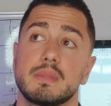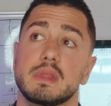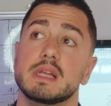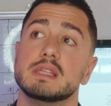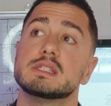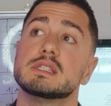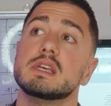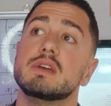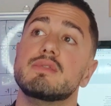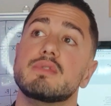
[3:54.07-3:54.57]

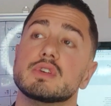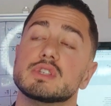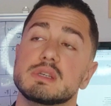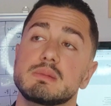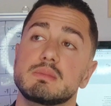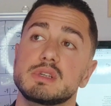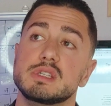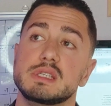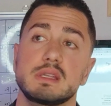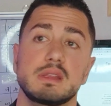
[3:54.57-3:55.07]
let's say for
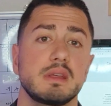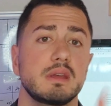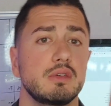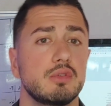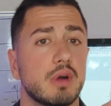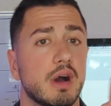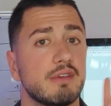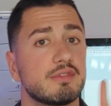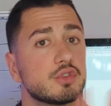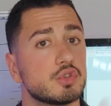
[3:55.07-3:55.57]
simplicity,
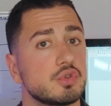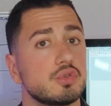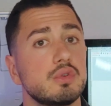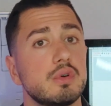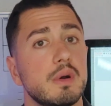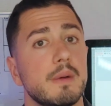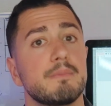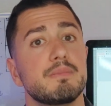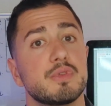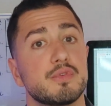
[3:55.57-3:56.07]
you have
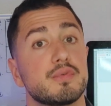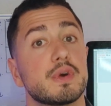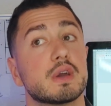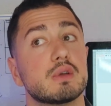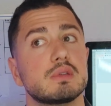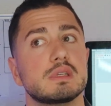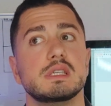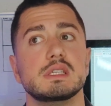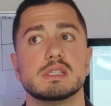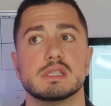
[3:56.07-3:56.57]
two
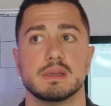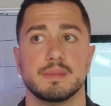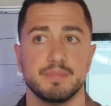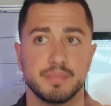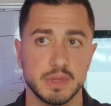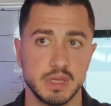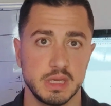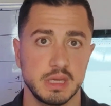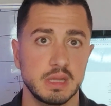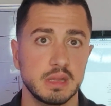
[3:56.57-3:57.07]
faculties
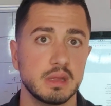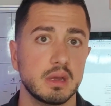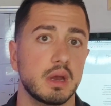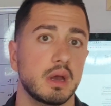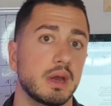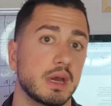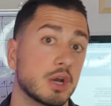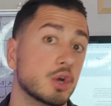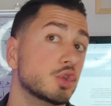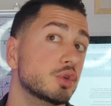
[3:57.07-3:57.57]
in
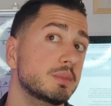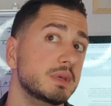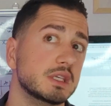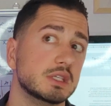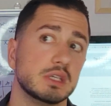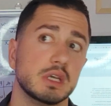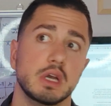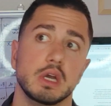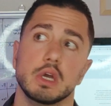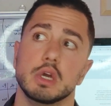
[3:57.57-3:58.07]

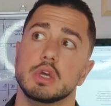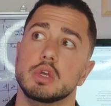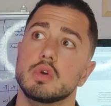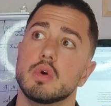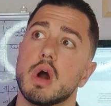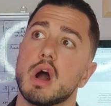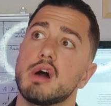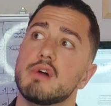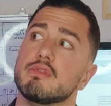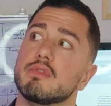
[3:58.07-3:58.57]
economics.
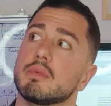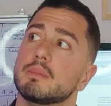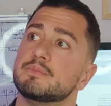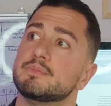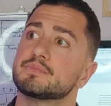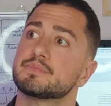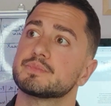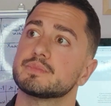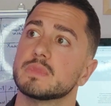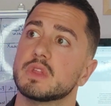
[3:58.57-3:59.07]
You have
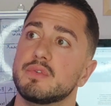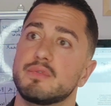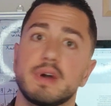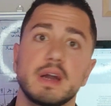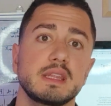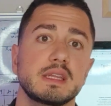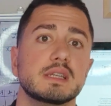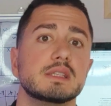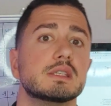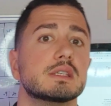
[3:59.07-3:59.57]

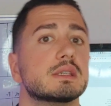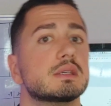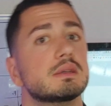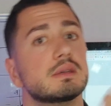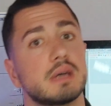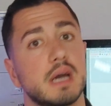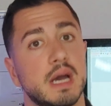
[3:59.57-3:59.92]
finance